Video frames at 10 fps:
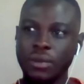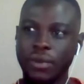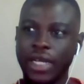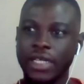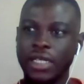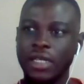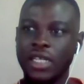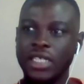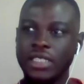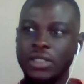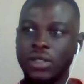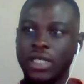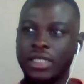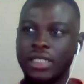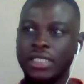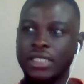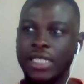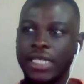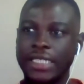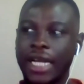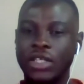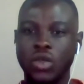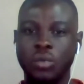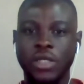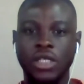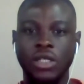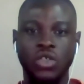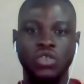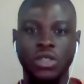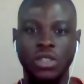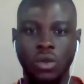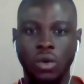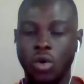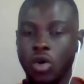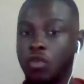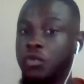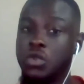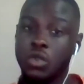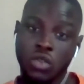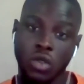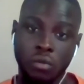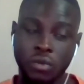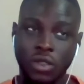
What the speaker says: by learning other things like Adobe Illustrator or Photoshop.